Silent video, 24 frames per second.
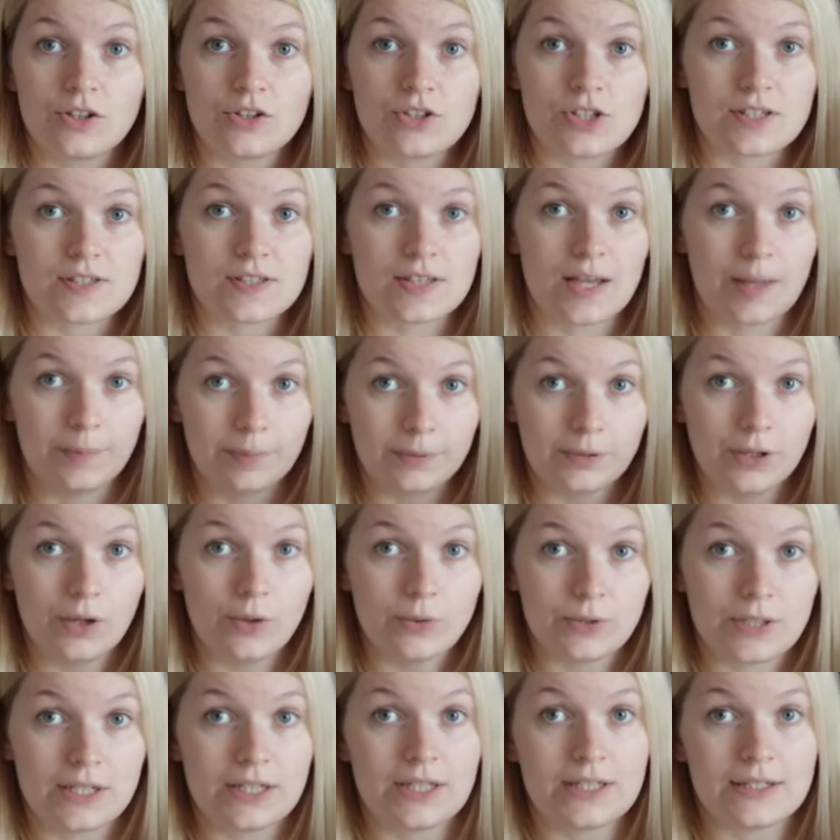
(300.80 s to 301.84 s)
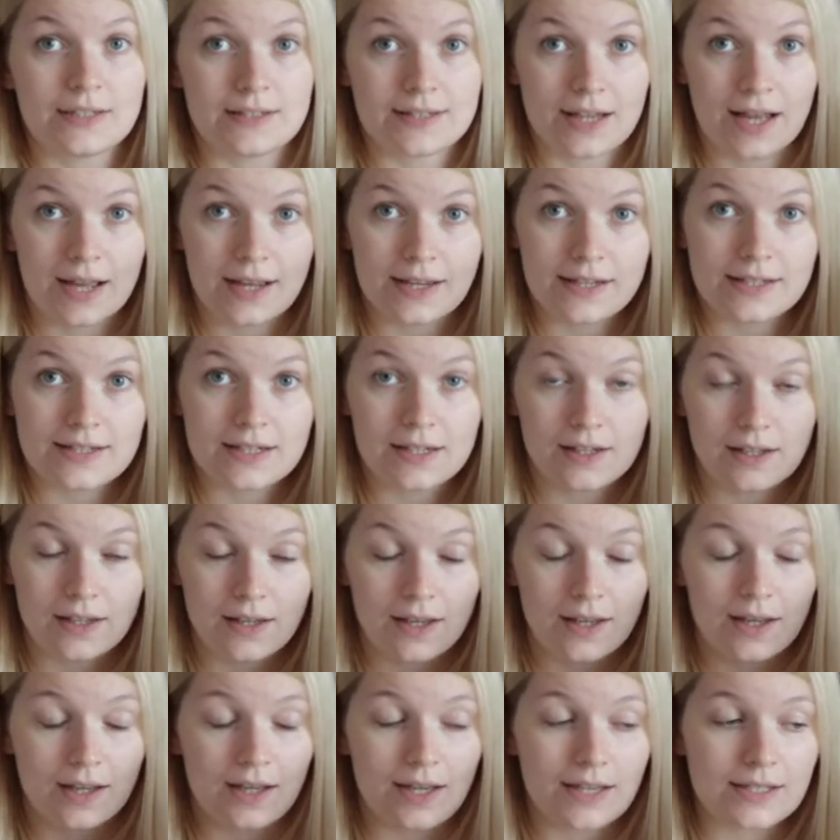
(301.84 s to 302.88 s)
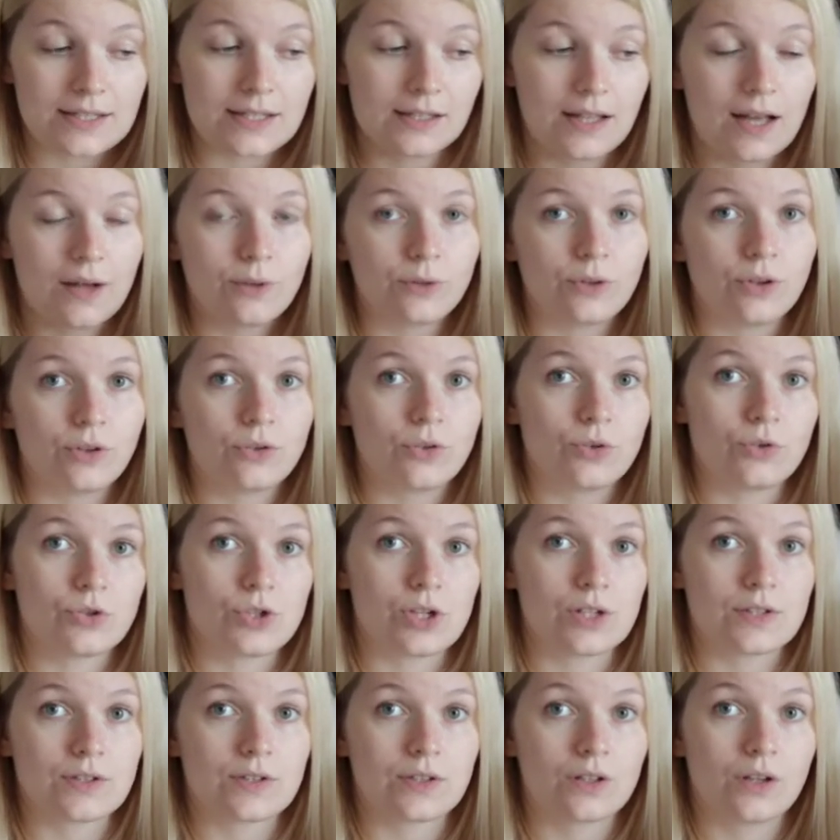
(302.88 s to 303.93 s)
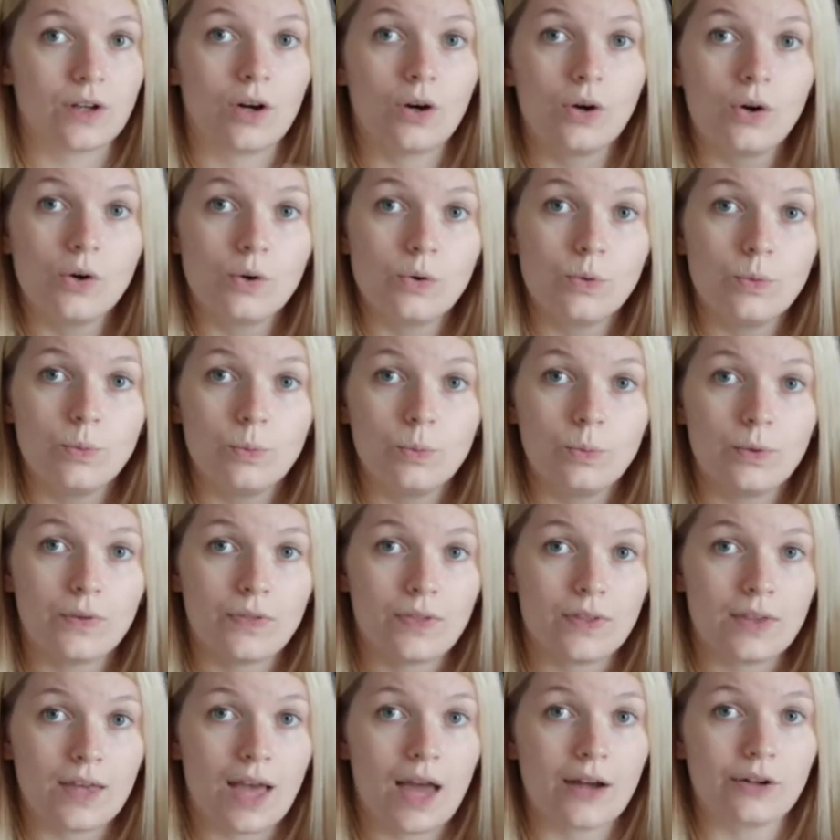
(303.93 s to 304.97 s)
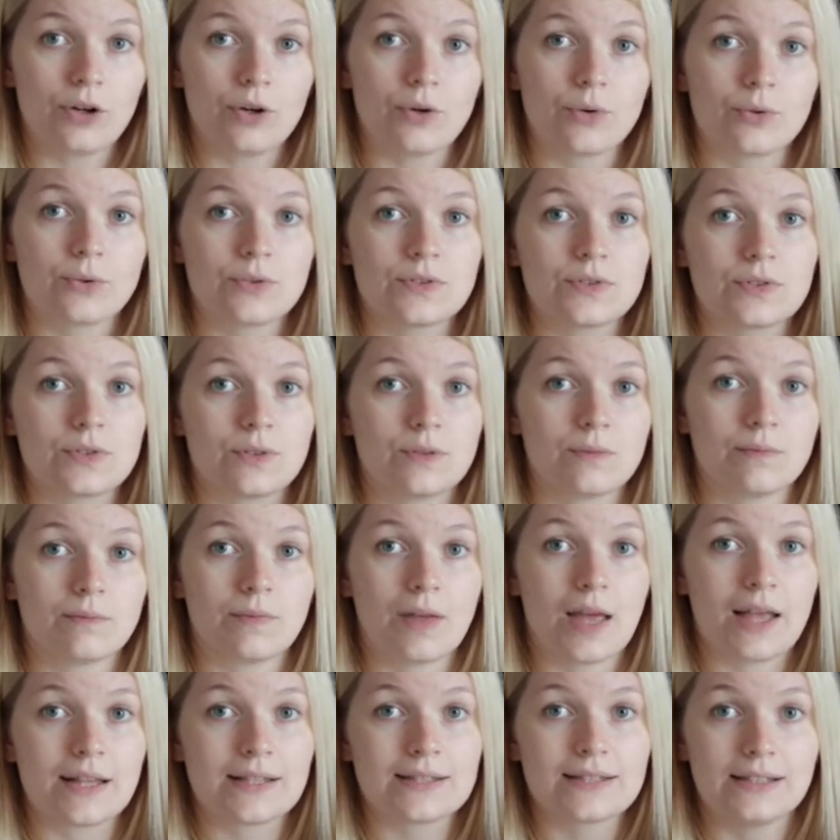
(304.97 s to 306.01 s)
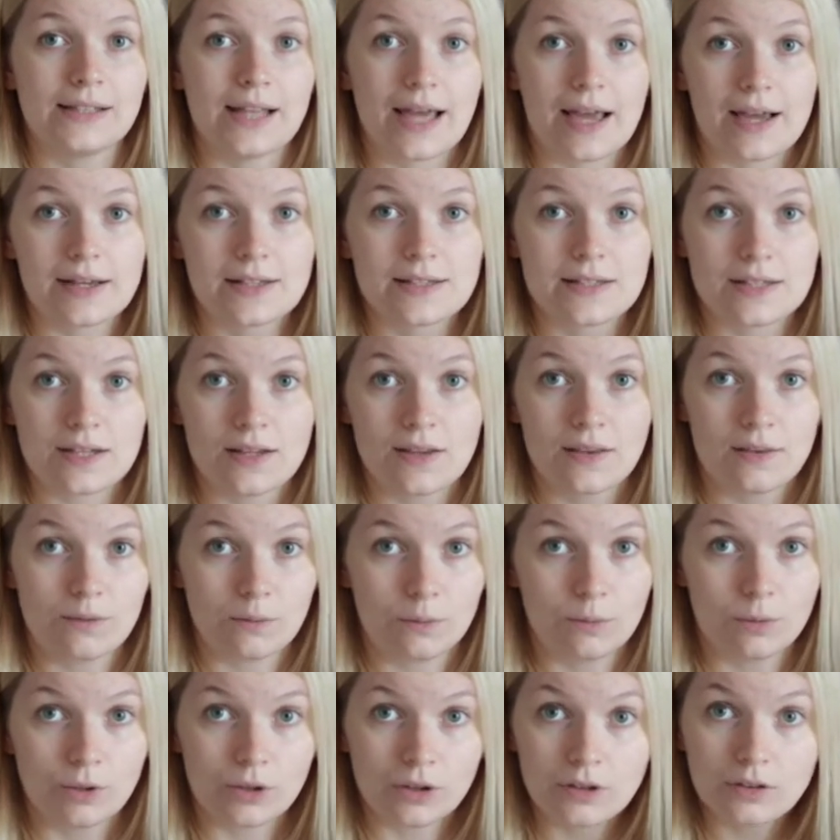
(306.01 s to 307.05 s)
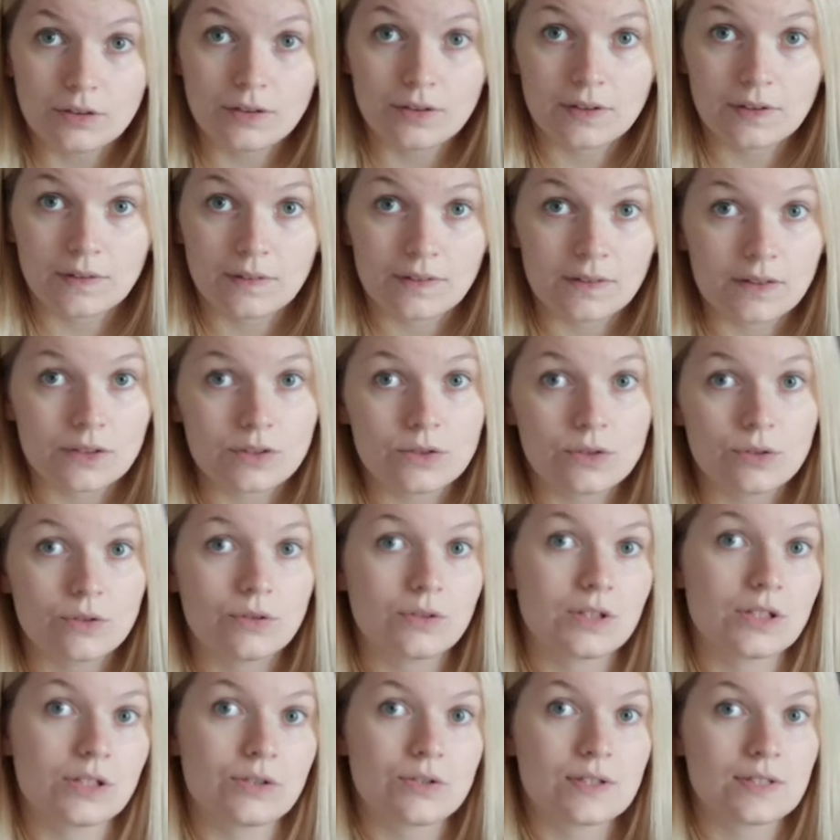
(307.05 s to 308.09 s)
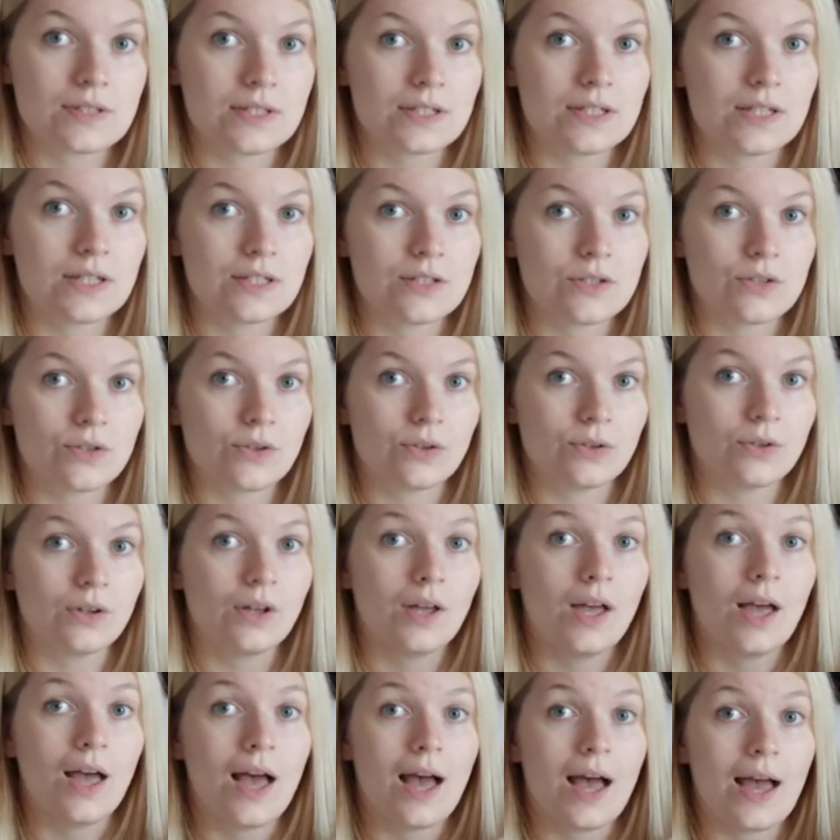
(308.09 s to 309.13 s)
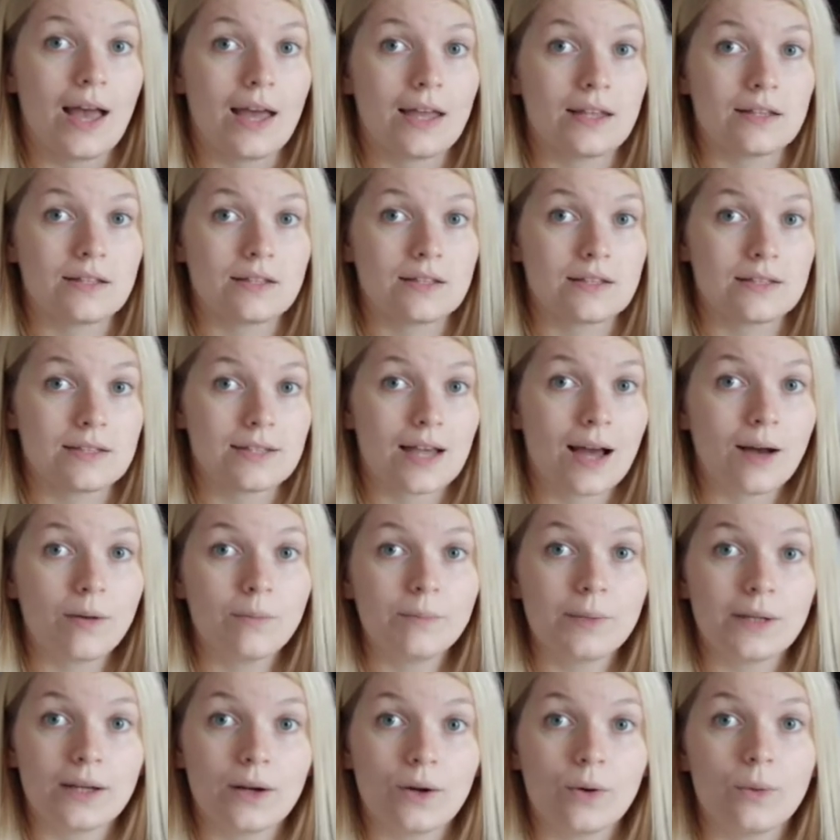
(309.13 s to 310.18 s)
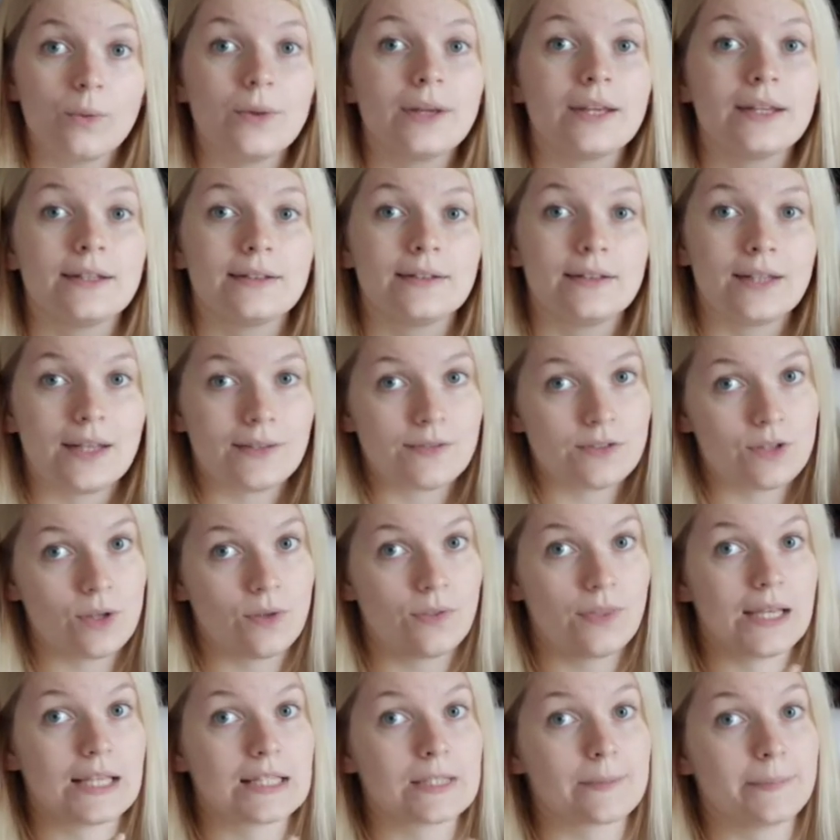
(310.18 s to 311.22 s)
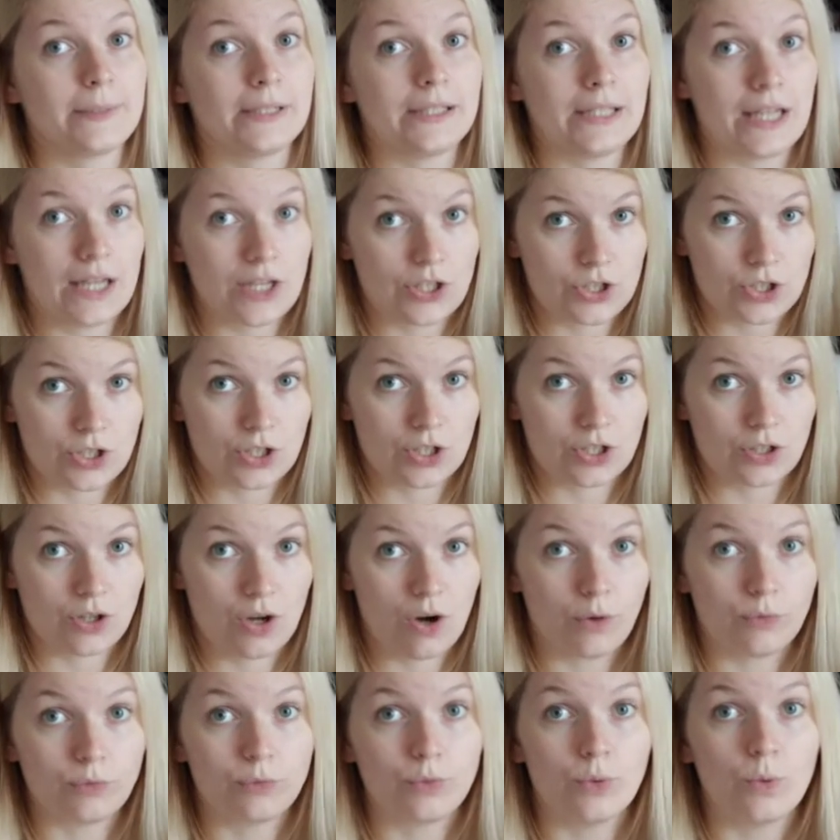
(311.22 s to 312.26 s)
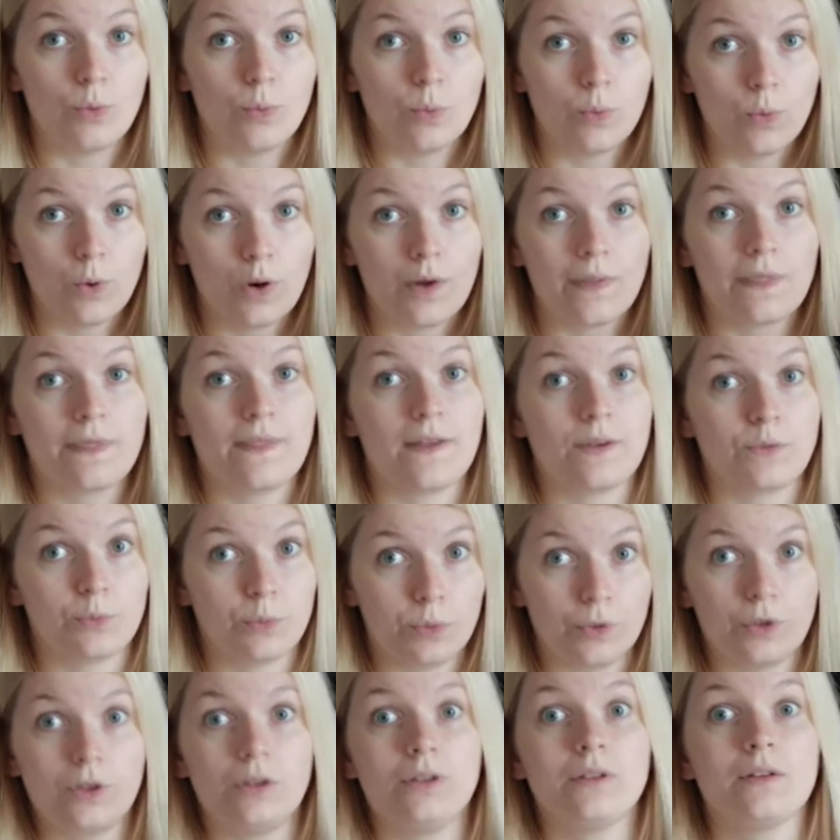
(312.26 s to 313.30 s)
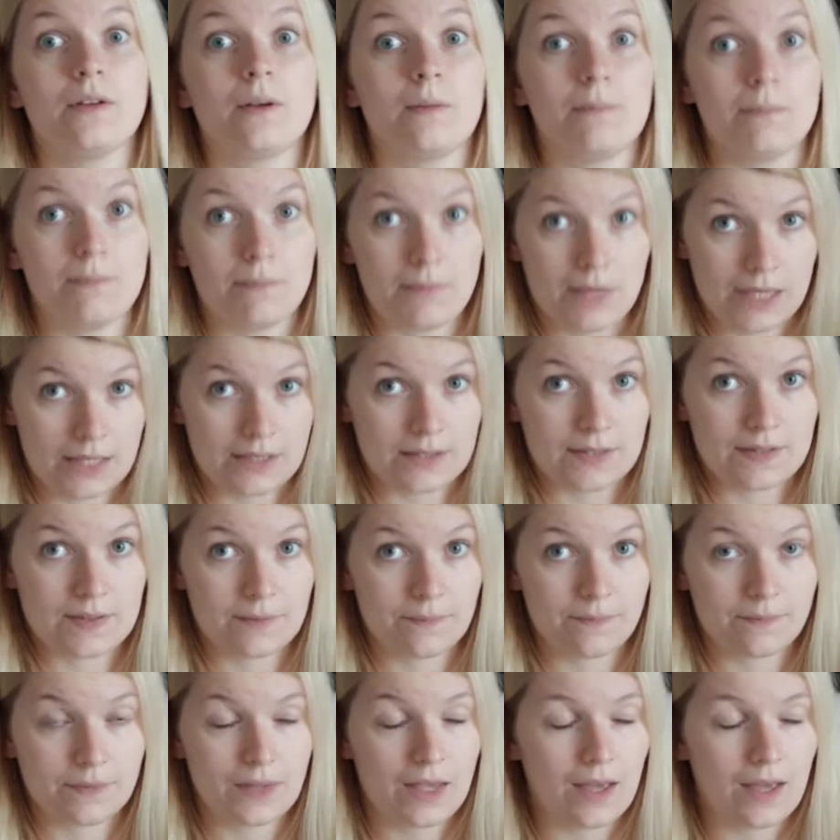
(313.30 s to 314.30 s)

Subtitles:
just uploaded inside, it allows you to just go with the arrows and select the word that you're interested into, and down below it gives you the explanation of what that word means.